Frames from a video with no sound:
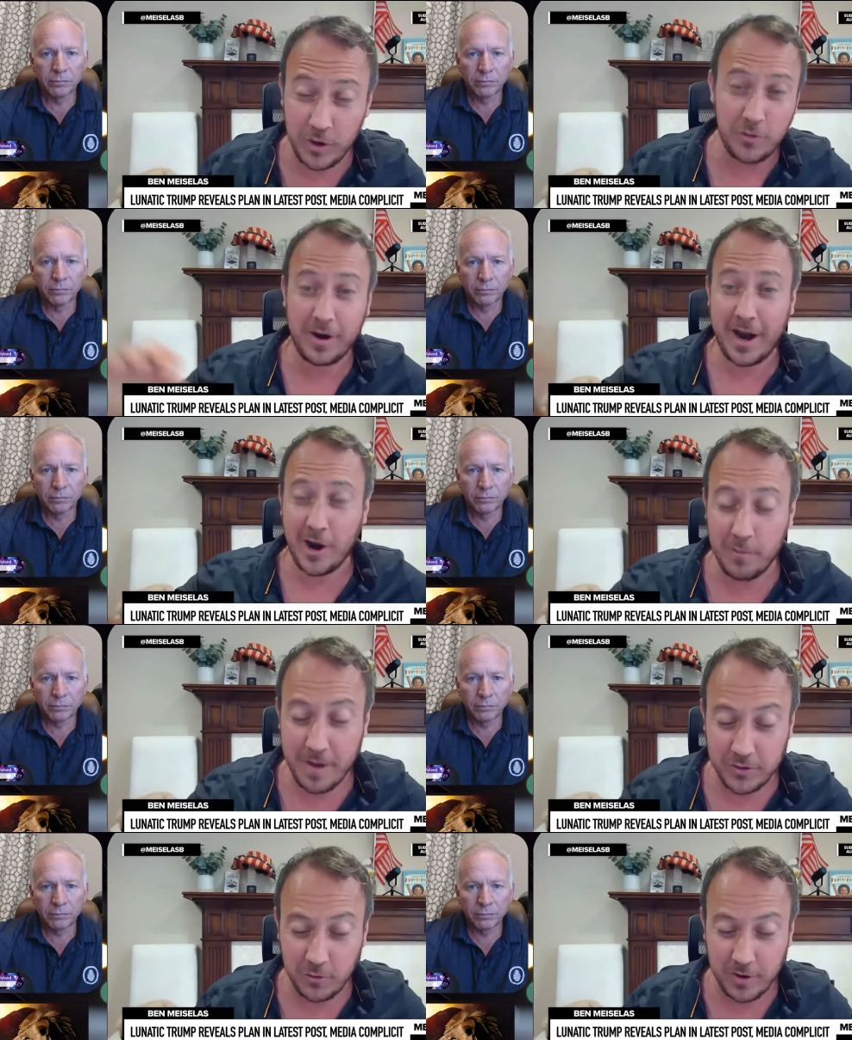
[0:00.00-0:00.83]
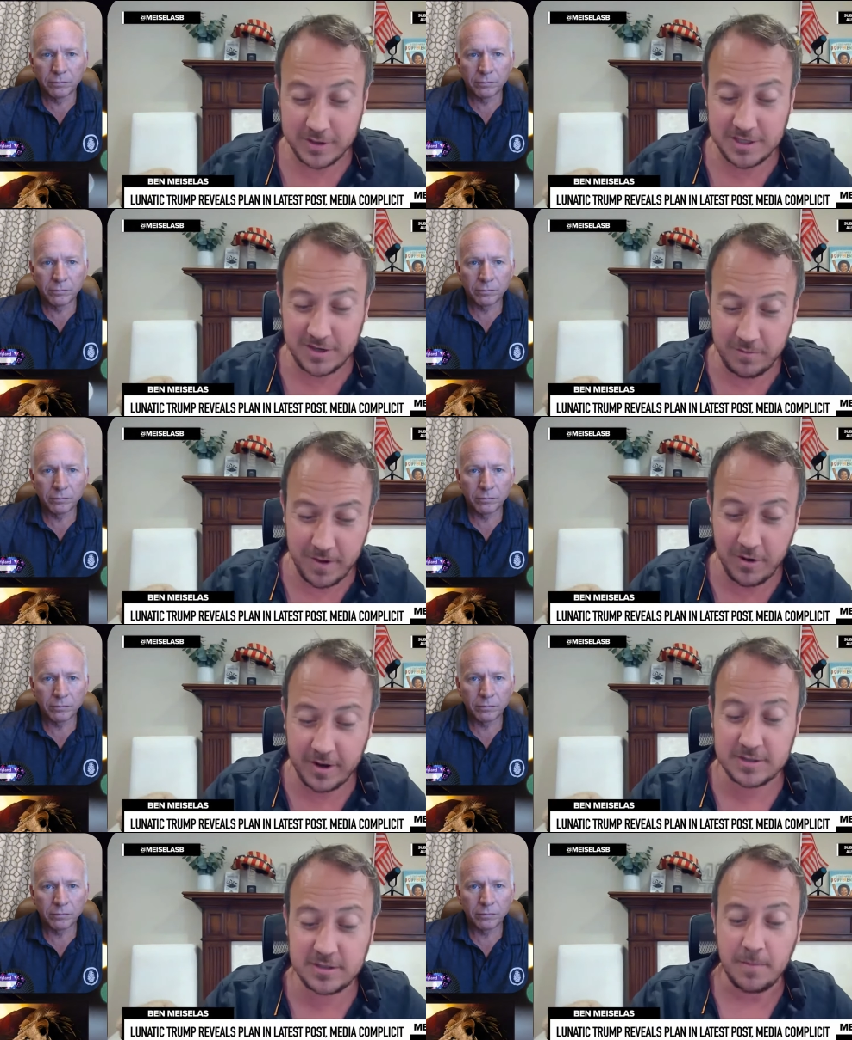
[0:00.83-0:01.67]
Speaker 1: We don't care about the rest of
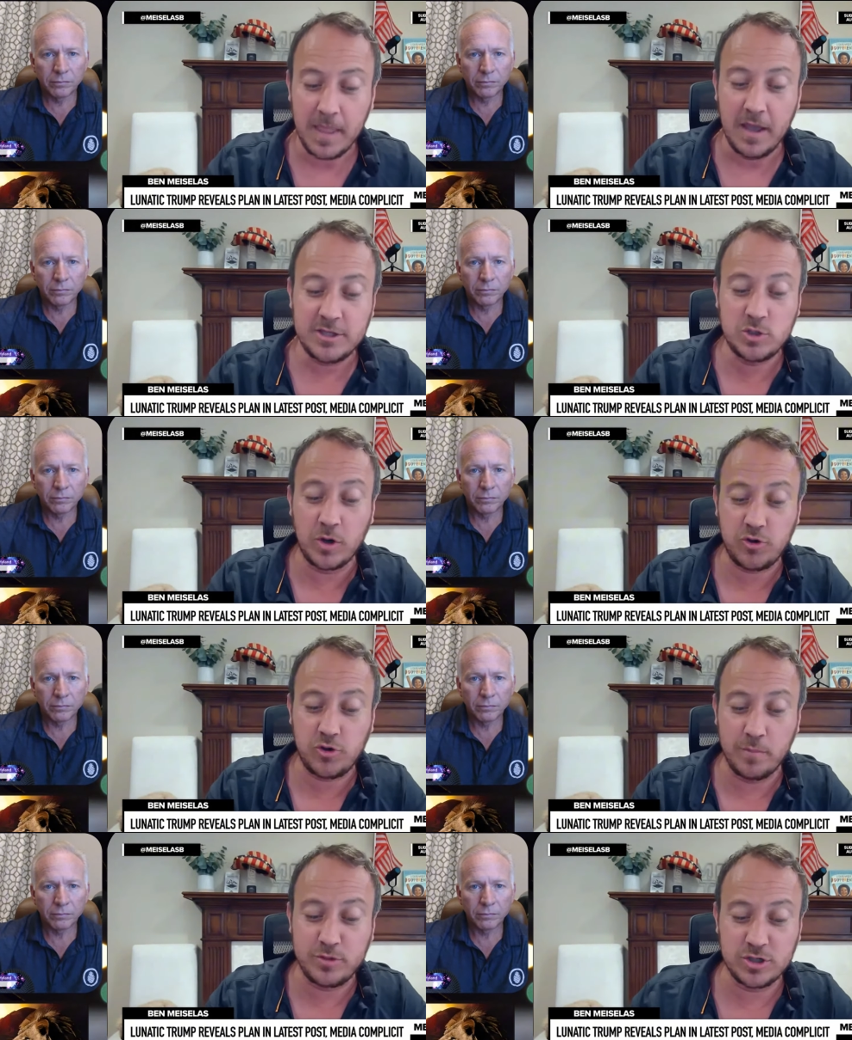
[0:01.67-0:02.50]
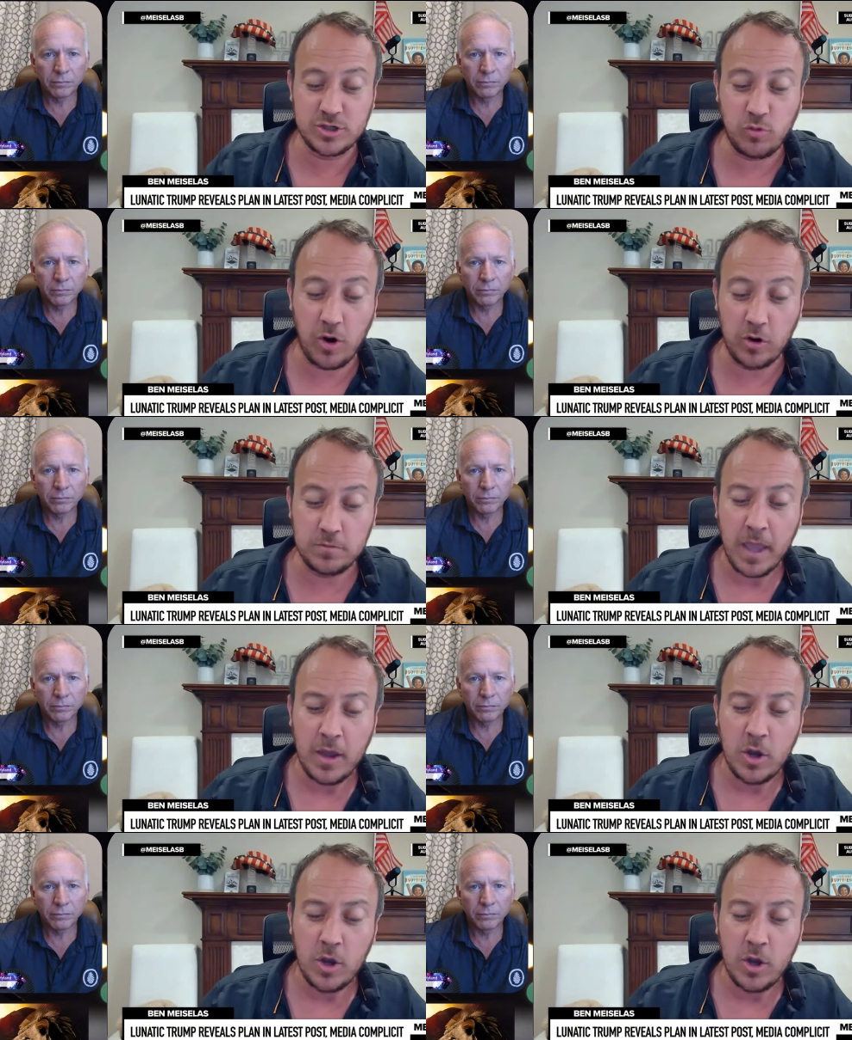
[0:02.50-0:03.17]
Americans. This is what Trump just wrote.